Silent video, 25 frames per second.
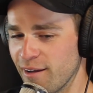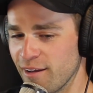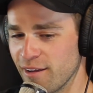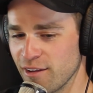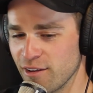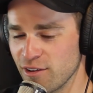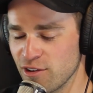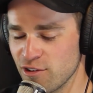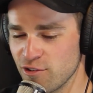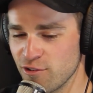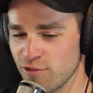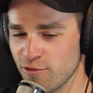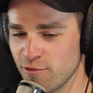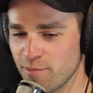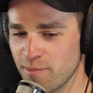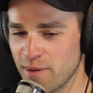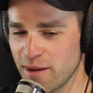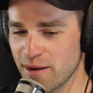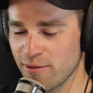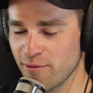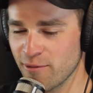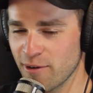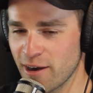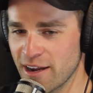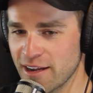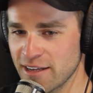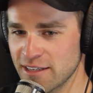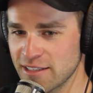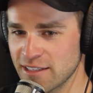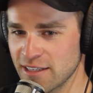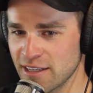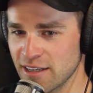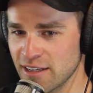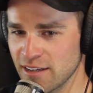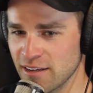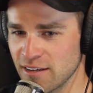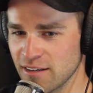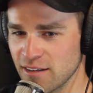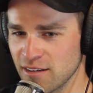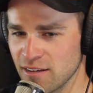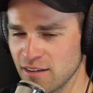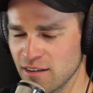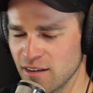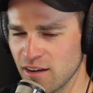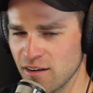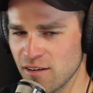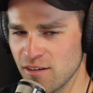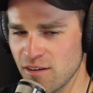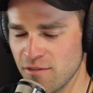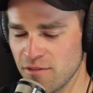You've been racing,
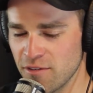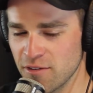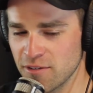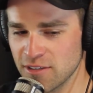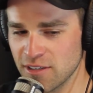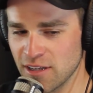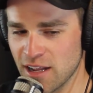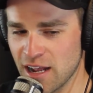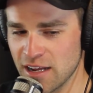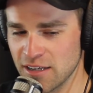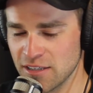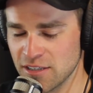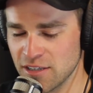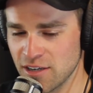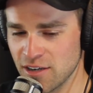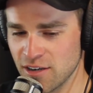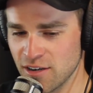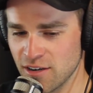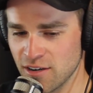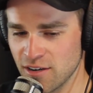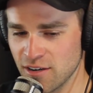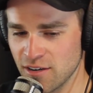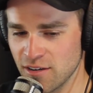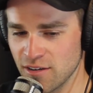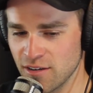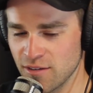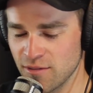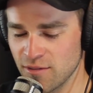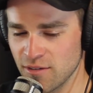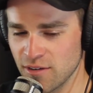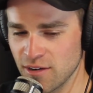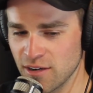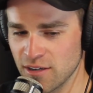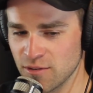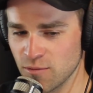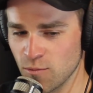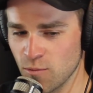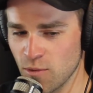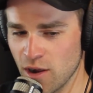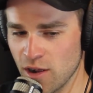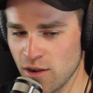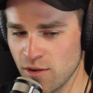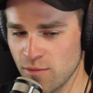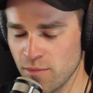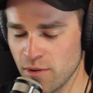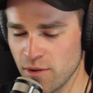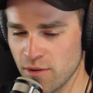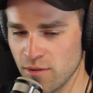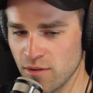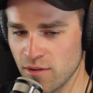I don't know if it was last year as
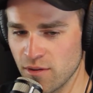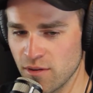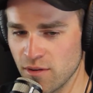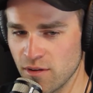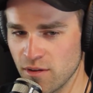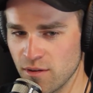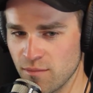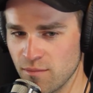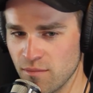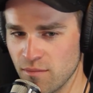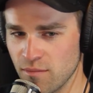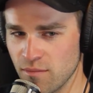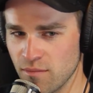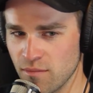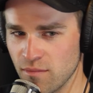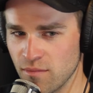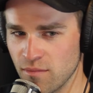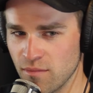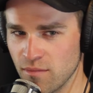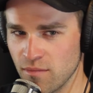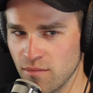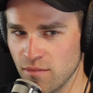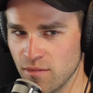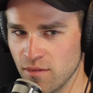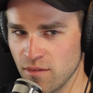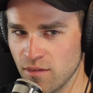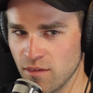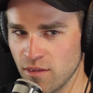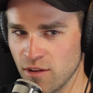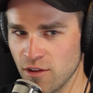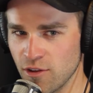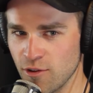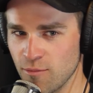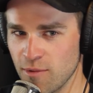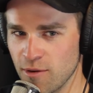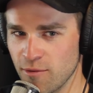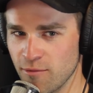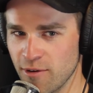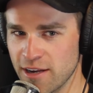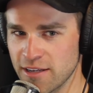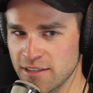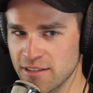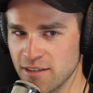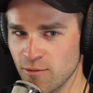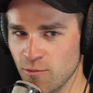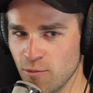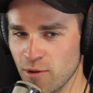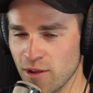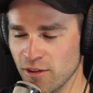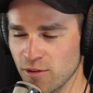well, but you've been
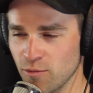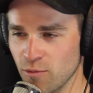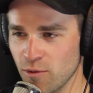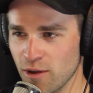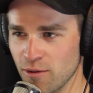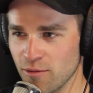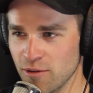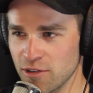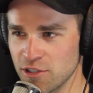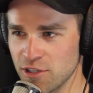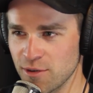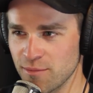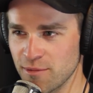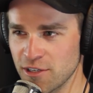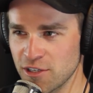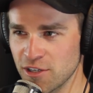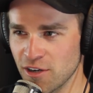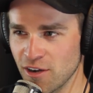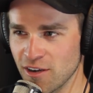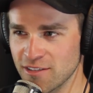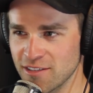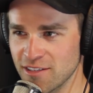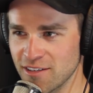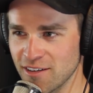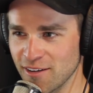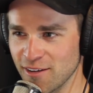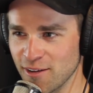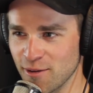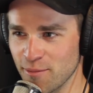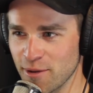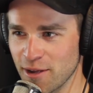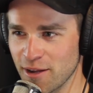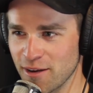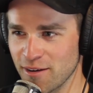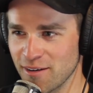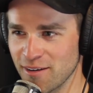racing wheel to wheel with Jimmie Johnson a little bit.